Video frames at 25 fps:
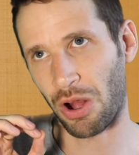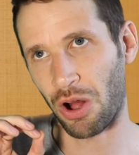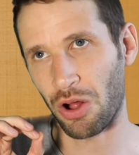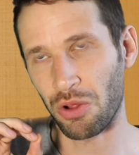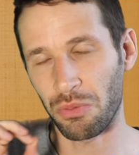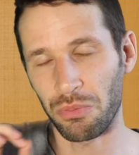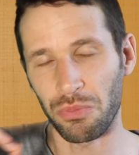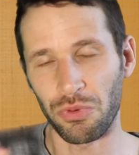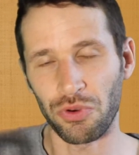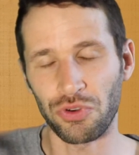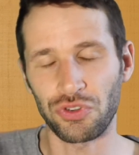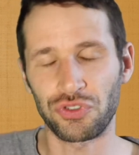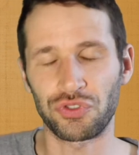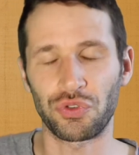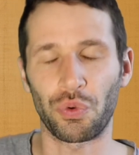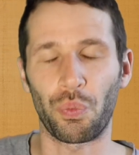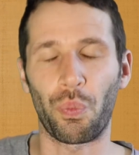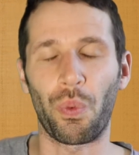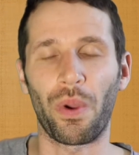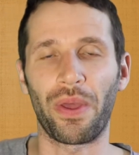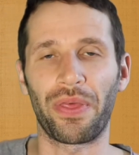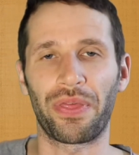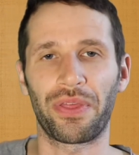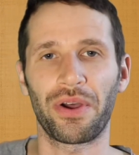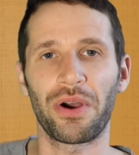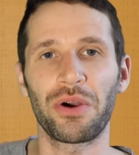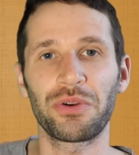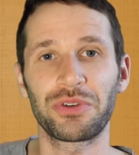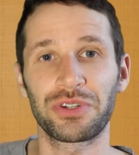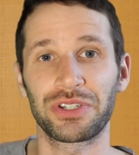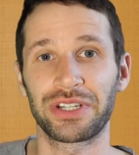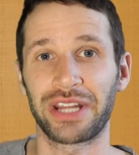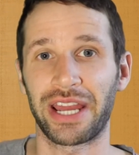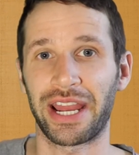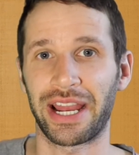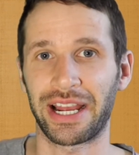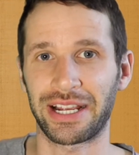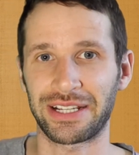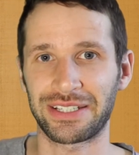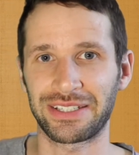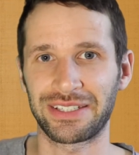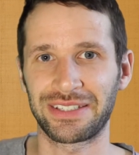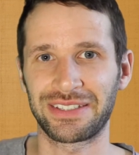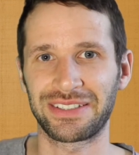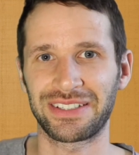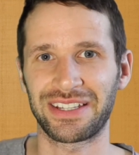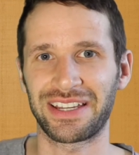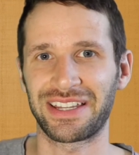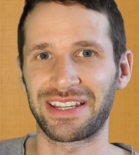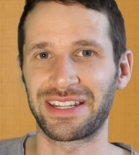almost without an
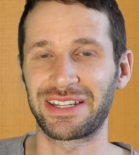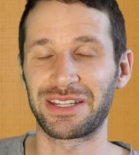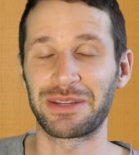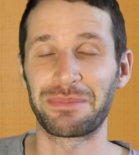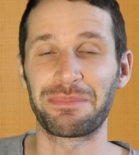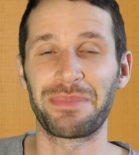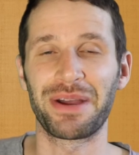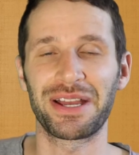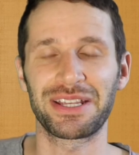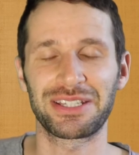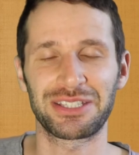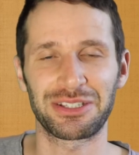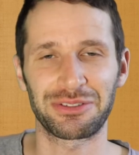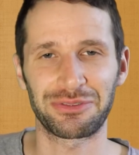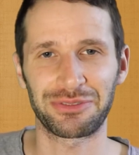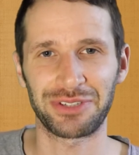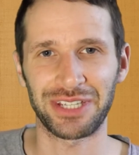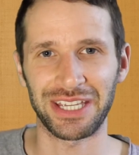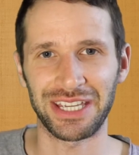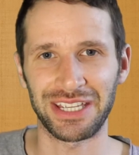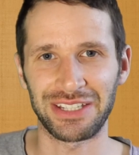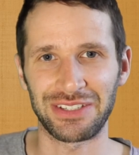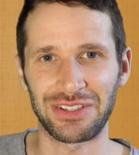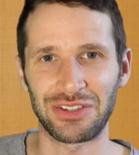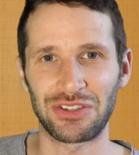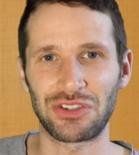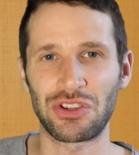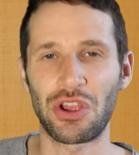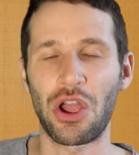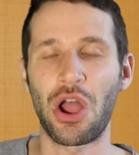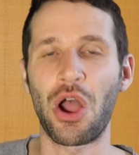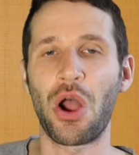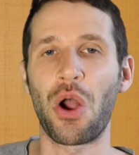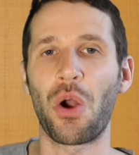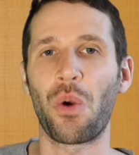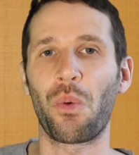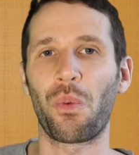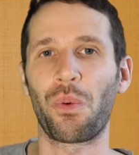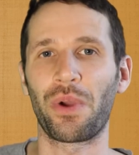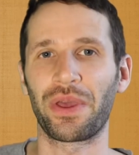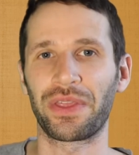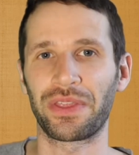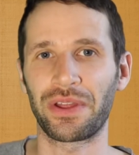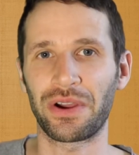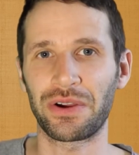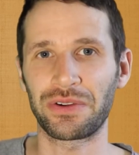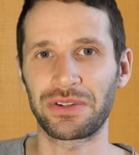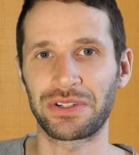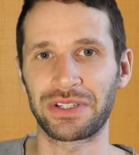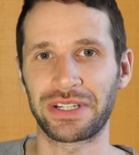accent and in the best of cases
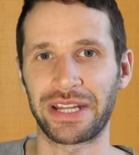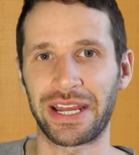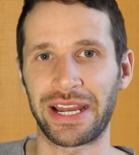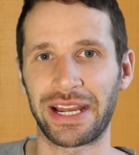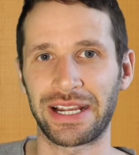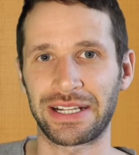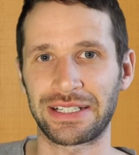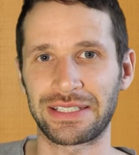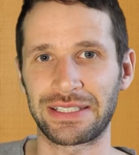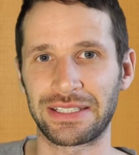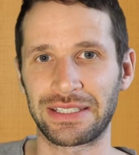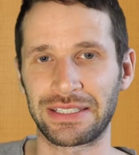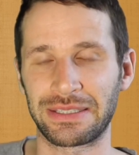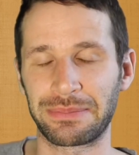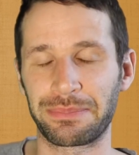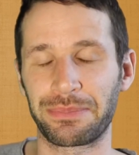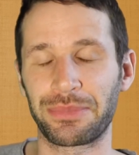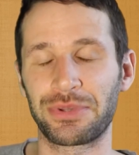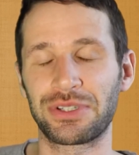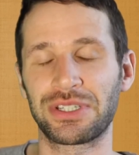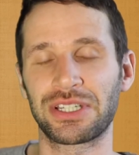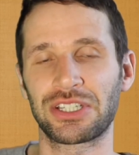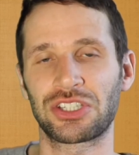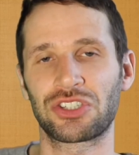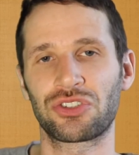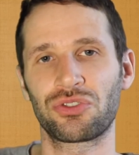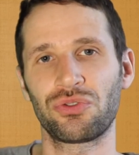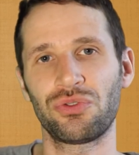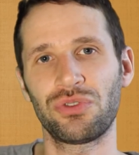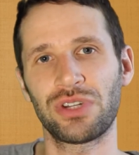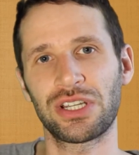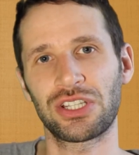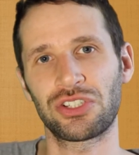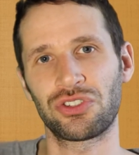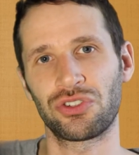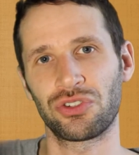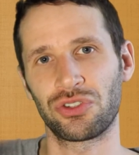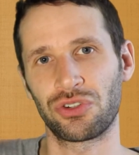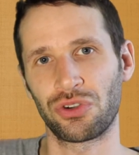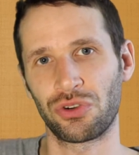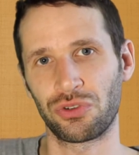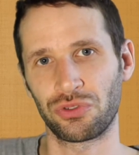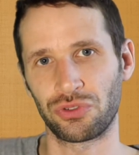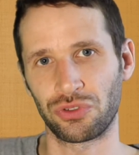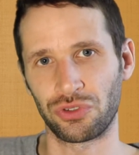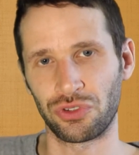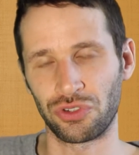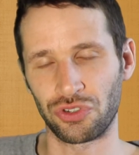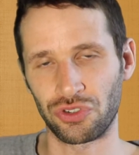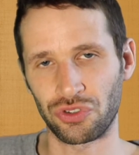without an accent, but as soon as you go
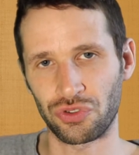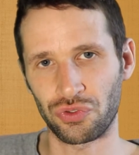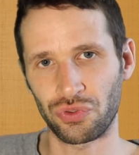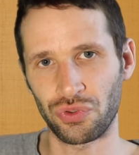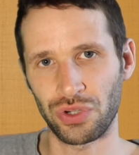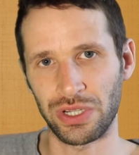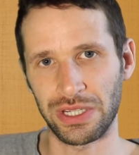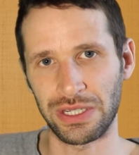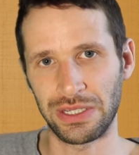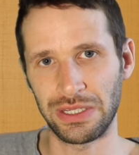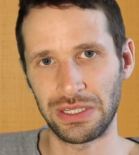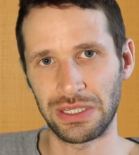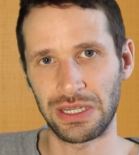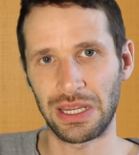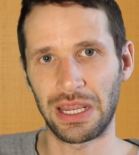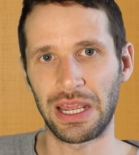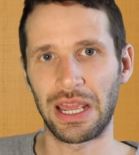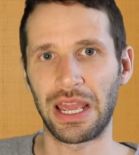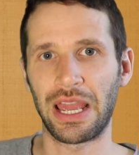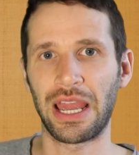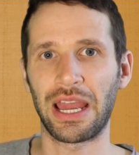to the street,